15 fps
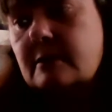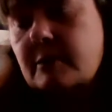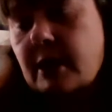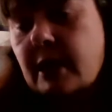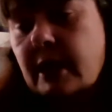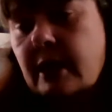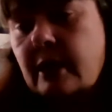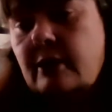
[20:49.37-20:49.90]
the
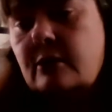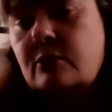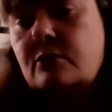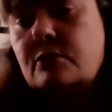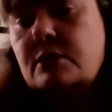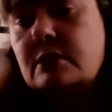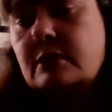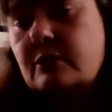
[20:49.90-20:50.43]

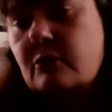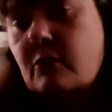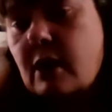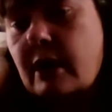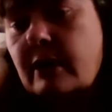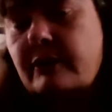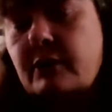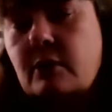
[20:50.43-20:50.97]
plecos,
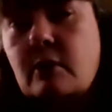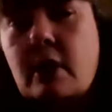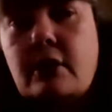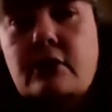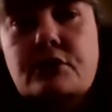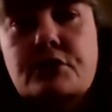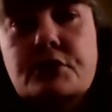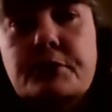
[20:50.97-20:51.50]
quite a few
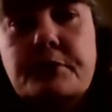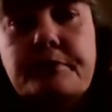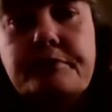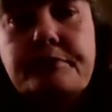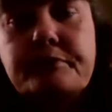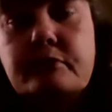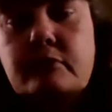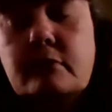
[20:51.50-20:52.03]
others.
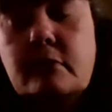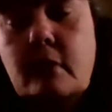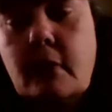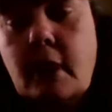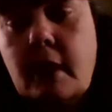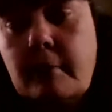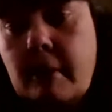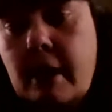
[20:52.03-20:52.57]

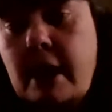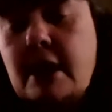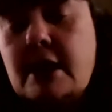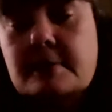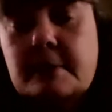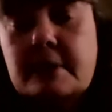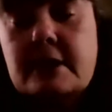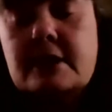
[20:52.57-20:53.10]
My
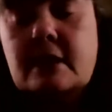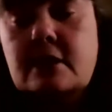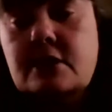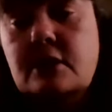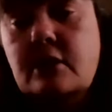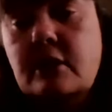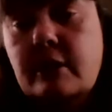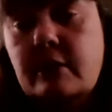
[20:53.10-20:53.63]
husband is
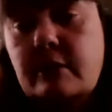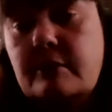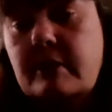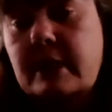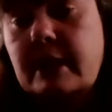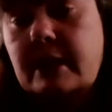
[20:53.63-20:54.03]
also here with